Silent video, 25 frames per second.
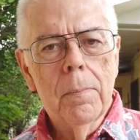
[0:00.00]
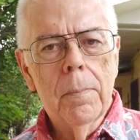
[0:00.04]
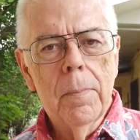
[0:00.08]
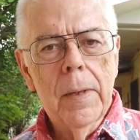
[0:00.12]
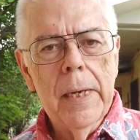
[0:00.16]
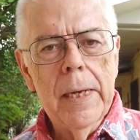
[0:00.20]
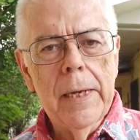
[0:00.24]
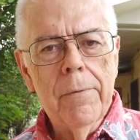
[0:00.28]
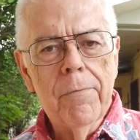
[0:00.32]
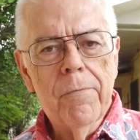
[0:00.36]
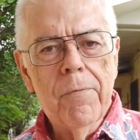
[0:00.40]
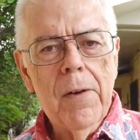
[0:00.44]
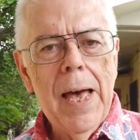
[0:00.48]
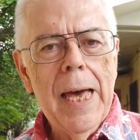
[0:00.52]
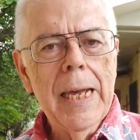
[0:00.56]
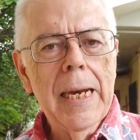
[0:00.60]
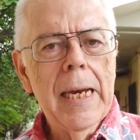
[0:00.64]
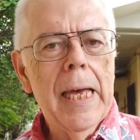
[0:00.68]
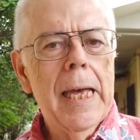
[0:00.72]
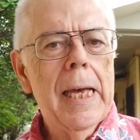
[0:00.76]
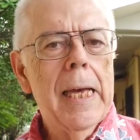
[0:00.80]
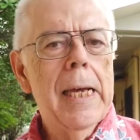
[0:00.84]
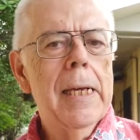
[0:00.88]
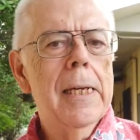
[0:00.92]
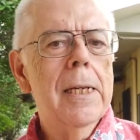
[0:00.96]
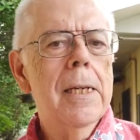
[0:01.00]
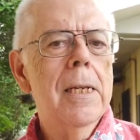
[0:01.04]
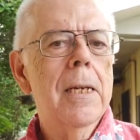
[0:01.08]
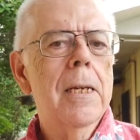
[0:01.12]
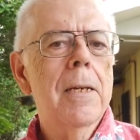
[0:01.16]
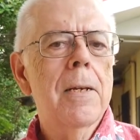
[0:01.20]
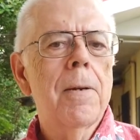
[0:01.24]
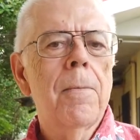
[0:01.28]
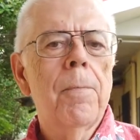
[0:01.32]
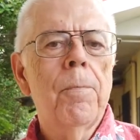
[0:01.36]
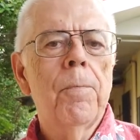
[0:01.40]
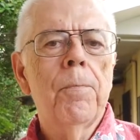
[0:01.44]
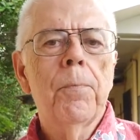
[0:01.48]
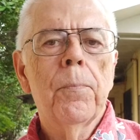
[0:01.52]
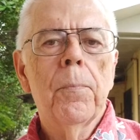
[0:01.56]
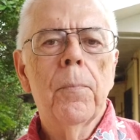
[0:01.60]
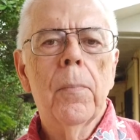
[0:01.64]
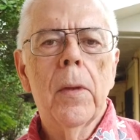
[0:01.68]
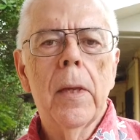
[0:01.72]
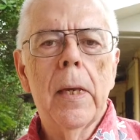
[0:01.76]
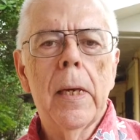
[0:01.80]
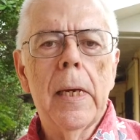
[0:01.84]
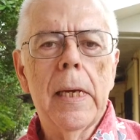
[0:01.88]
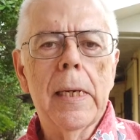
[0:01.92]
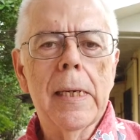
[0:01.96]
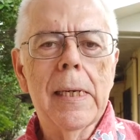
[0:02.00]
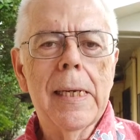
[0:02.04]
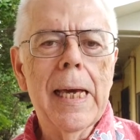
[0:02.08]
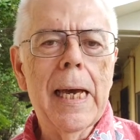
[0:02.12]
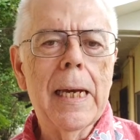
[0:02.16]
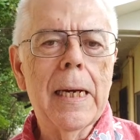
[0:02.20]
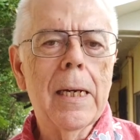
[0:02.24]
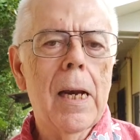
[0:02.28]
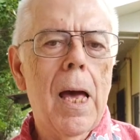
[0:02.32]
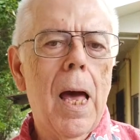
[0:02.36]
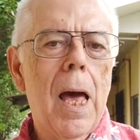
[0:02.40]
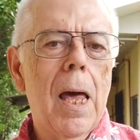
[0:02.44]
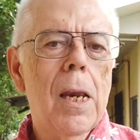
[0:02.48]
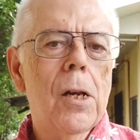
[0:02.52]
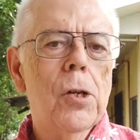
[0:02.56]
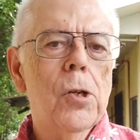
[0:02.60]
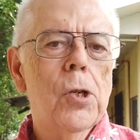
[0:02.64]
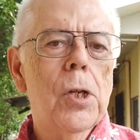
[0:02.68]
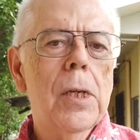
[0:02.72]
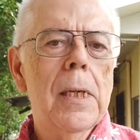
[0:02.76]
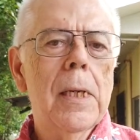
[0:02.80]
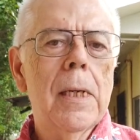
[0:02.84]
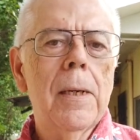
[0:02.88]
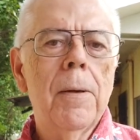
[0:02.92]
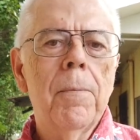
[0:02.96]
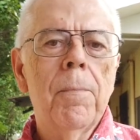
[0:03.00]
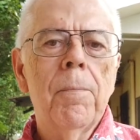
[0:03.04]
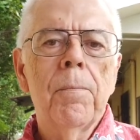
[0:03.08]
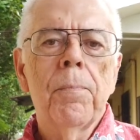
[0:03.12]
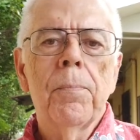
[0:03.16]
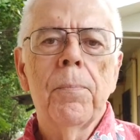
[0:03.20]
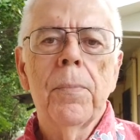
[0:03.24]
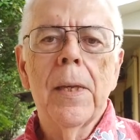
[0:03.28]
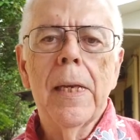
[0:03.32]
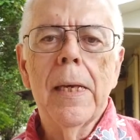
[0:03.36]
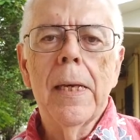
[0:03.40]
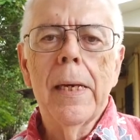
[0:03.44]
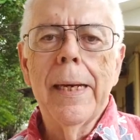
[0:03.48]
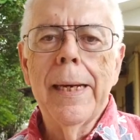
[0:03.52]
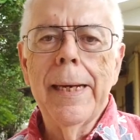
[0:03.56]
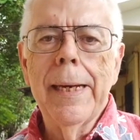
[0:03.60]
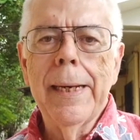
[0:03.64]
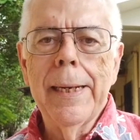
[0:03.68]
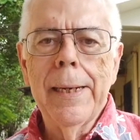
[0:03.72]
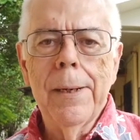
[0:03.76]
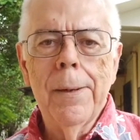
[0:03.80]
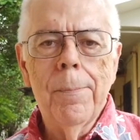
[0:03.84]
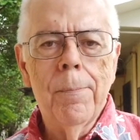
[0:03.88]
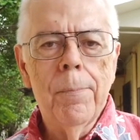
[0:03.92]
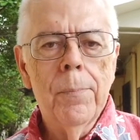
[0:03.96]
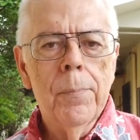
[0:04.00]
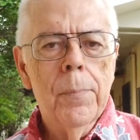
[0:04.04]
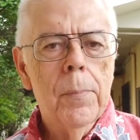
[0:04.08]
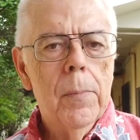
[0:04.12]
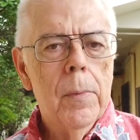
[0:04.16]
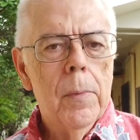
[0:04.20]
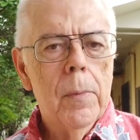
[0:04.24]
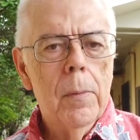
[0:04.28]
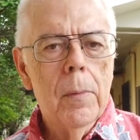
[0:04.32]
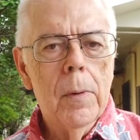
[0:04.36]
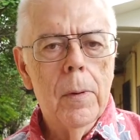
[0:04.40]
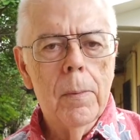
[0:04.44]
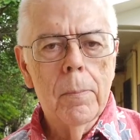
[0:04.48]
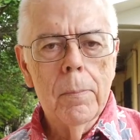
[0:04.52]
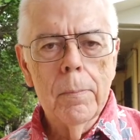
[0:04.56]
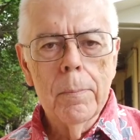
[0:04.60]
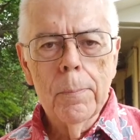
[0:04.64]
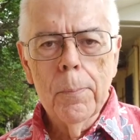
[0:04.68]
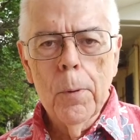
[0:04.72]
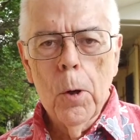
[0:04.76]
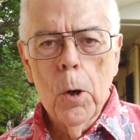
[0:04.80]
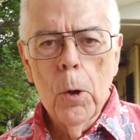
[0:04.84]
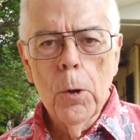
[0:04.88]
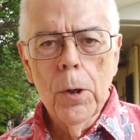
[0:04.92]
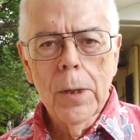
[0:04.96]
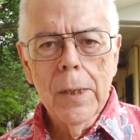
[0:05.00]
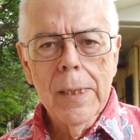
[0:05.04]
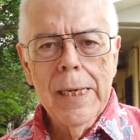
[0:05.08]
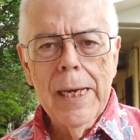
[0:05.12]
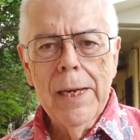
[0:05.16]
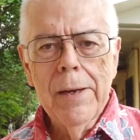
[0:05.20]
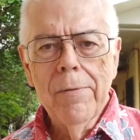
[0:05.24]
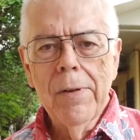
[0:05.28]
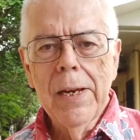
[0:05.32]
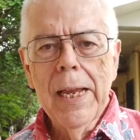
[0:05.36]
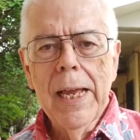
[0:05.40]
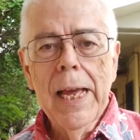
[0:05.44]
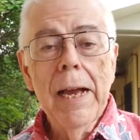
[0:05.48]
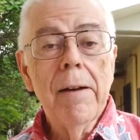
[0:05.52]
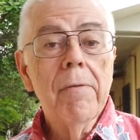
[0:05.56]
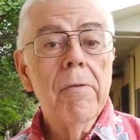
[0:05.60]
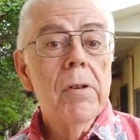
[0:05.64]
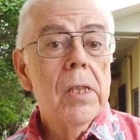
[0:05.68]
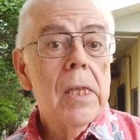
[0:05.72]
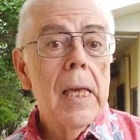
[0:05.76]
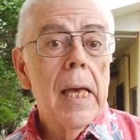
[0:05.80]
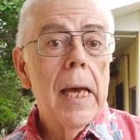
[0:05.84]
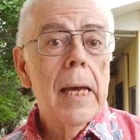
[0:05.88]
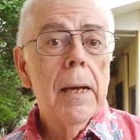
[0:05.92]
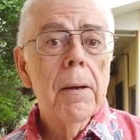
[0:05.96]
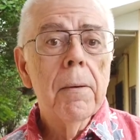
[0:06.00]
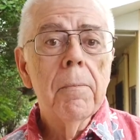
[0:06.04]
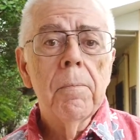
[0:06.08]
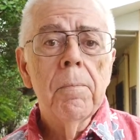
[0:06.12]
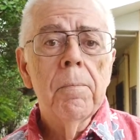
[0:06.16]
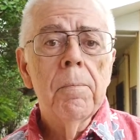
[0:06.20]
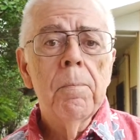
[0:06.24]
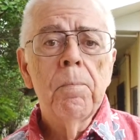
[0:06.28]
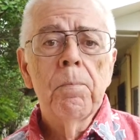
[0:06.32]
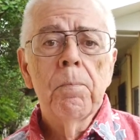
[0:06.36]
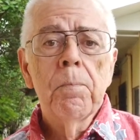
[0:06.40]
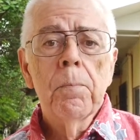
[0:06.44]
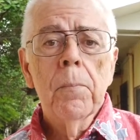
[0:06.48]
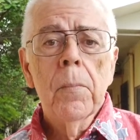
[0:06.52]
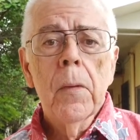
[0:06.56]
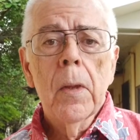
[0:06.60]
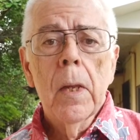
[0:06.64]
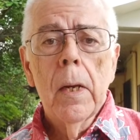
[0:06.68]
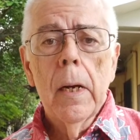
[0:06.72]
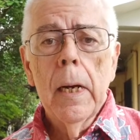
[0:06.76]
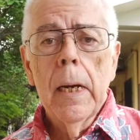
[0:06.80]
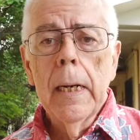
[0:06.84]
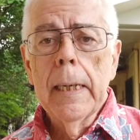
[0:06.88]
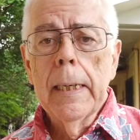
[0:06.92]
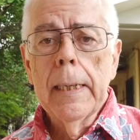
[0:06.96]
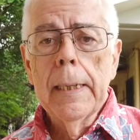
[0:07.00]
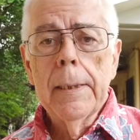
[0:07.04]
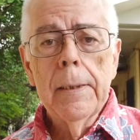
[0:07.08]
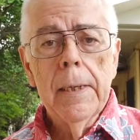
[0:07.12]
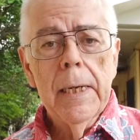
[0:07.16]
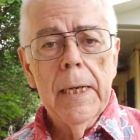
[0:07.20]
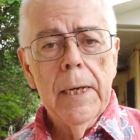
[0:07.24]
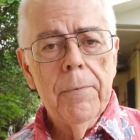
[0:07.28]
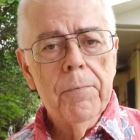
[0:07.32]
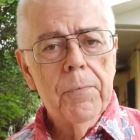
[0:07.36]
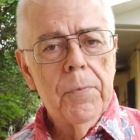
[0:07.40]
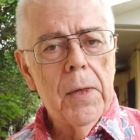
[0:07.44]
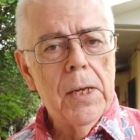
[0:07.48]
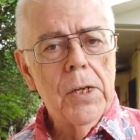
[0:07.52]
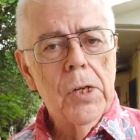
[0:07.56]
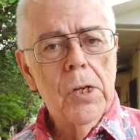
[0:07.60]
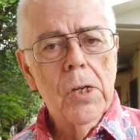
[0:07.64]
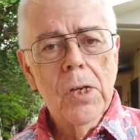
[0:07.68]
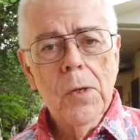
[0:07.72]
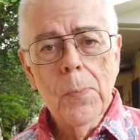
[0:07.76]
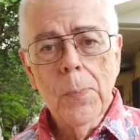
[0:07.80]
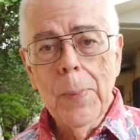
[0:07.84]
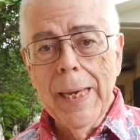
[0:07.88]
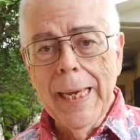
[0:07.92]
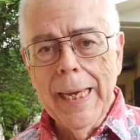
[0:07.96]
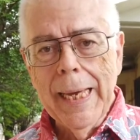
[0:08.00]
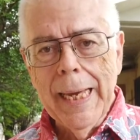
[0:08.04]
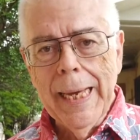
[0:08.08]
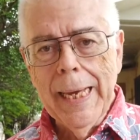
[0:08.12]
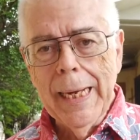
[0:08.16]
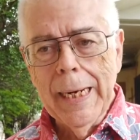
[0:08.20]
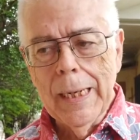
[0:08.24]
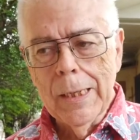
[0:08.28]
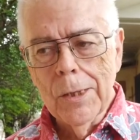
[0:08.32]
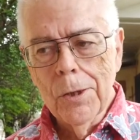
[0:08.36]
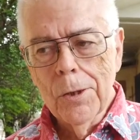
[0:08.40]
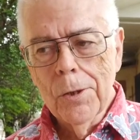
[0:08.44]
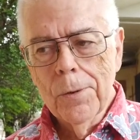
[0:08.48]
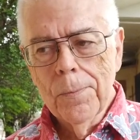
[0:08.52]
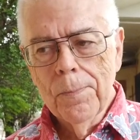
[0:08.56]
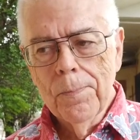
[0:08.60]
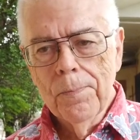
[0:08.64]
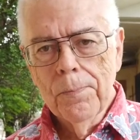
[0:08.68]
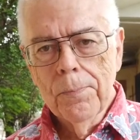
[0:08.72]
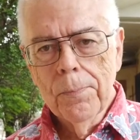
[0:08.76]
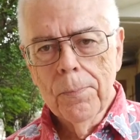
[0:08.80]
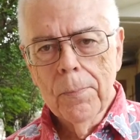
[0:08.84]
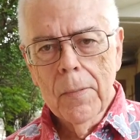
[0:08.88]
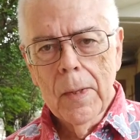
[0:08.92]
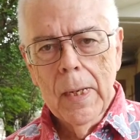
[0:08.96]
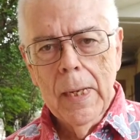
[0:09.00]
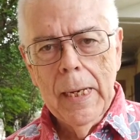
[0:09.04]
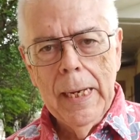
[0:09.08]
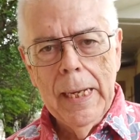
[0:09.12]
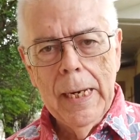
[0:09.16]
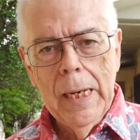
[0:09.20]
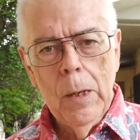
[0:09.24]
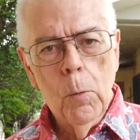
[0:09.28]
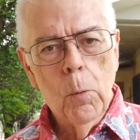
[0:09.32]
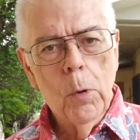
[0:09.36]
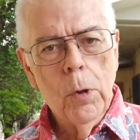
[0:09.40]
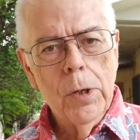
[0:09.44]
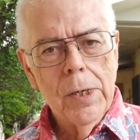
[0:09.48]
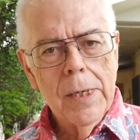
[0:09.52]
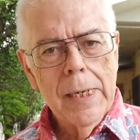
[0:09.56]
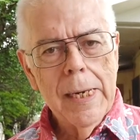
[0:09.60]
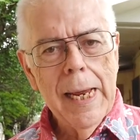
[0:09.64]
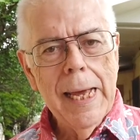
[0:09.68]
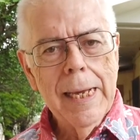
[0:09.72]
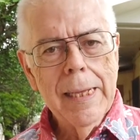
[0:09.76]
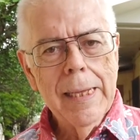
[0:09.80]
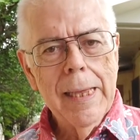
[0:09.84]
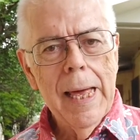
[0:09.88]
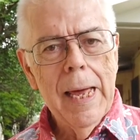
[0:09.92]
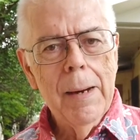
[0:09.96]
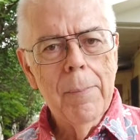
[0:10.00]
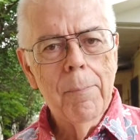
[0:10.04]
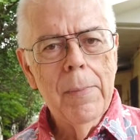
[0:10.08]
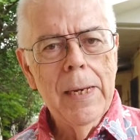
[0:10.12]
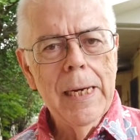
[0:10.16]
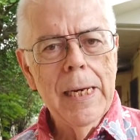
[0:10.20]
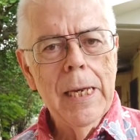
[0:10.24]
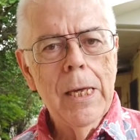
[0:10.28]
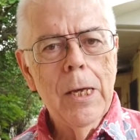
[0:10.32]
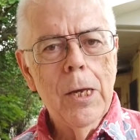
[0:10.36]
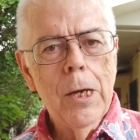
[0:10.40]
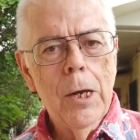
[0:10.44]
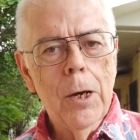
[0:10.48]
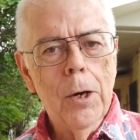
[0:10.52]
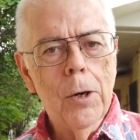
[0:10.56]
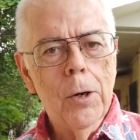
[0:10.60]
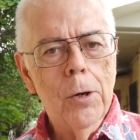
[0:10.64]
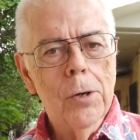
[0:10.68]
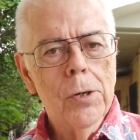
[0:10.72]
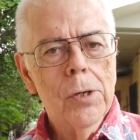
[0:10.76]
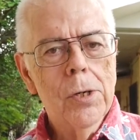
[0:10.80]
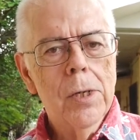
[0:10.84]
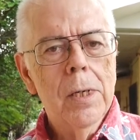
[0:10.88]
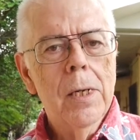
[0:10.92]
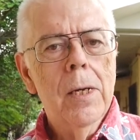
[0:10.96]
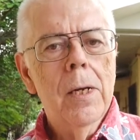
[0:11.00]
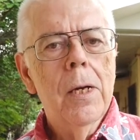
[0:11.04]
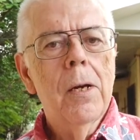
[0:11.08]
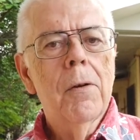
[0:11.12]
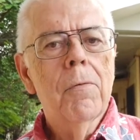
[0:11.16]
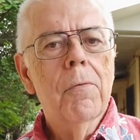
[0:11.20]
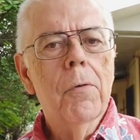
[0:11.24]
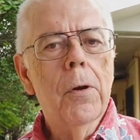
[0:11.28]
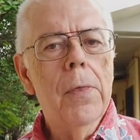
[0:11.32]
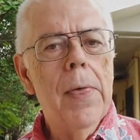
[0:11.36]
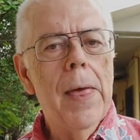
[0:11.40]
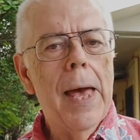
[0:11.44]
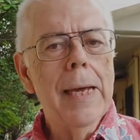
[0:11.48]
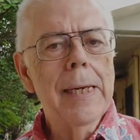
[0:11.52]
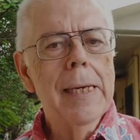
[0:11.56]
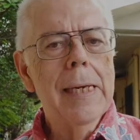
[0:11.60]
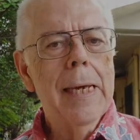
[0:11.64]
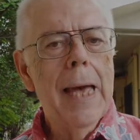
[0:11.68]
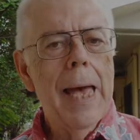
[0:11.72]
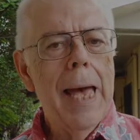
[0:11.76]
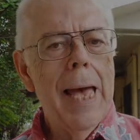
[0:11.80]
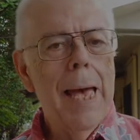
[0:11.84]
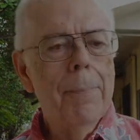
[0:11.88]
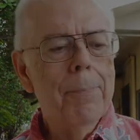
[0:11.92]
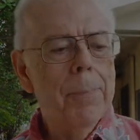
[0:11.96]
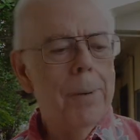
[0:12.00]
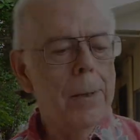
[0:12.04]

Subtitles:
in finance, in technology, in productivity, everything, if they just speak English. And it wouldn't take that many years for that to happen.